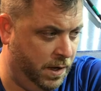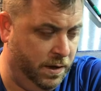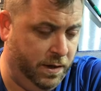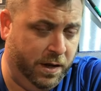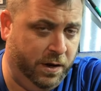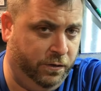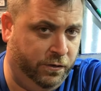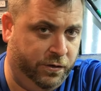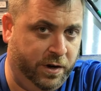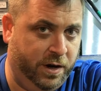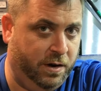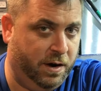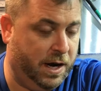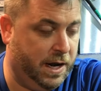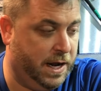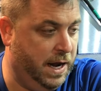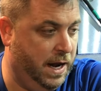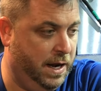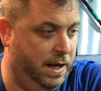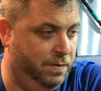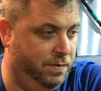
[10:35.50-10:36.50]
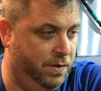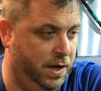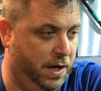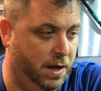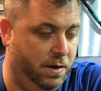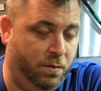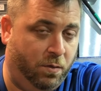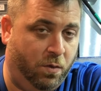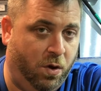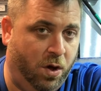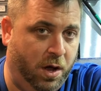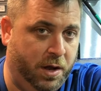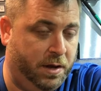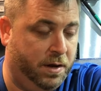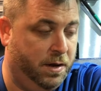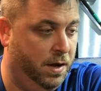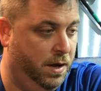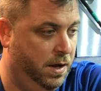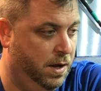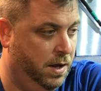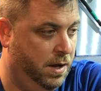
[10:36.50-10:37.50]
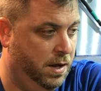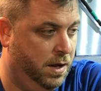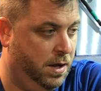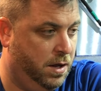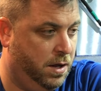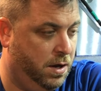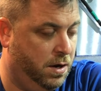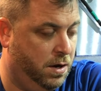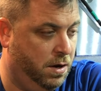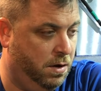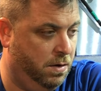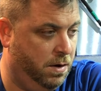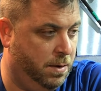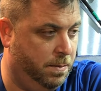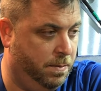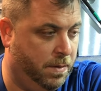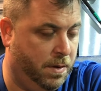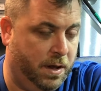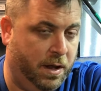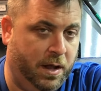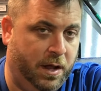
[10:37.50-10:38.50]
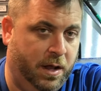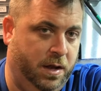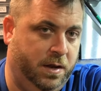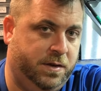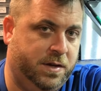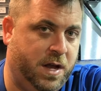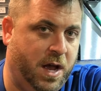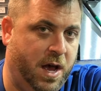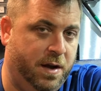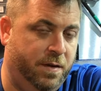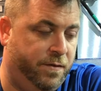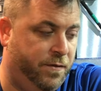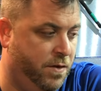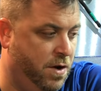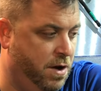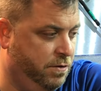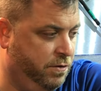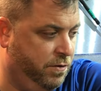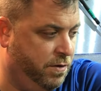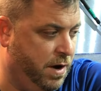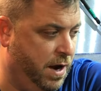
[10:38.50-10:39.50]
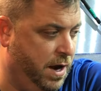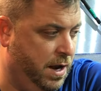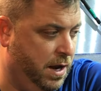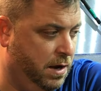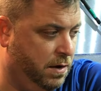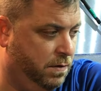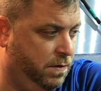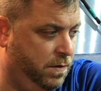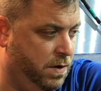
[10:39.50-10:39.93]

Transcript: This year I can't even get one. You know, and it's kind of frustrating.